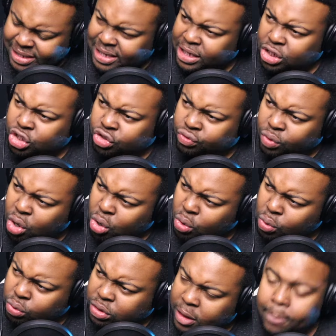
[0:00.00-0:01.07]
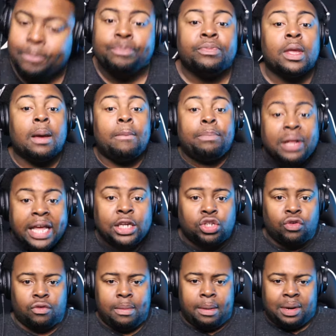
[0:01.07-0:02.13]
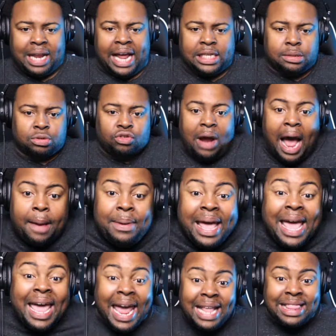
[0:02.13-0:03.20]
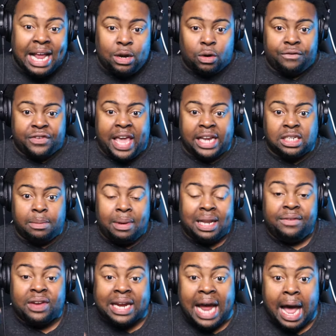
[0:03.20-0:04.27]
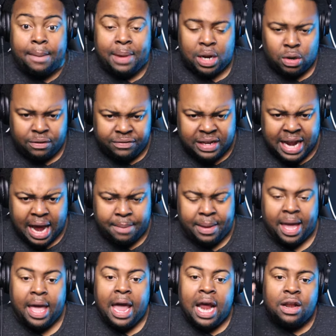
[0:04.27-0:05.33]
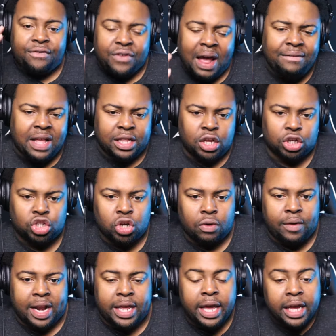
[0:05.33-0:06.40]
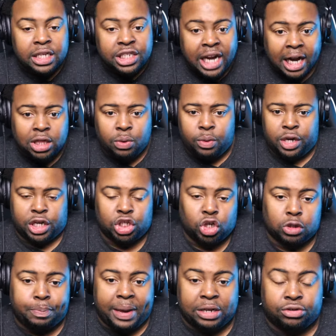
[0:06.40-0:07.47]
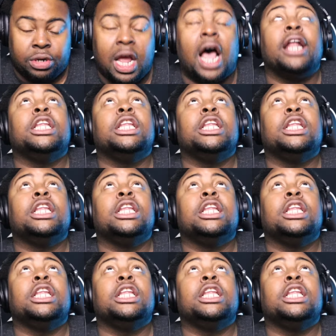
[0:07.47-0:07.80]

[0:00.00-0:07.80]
and truth. Please do remember, like, subscribe, hit that notification bell, leave a comment, And if you have not done so already, check out the Wunderkind Show's Patreon.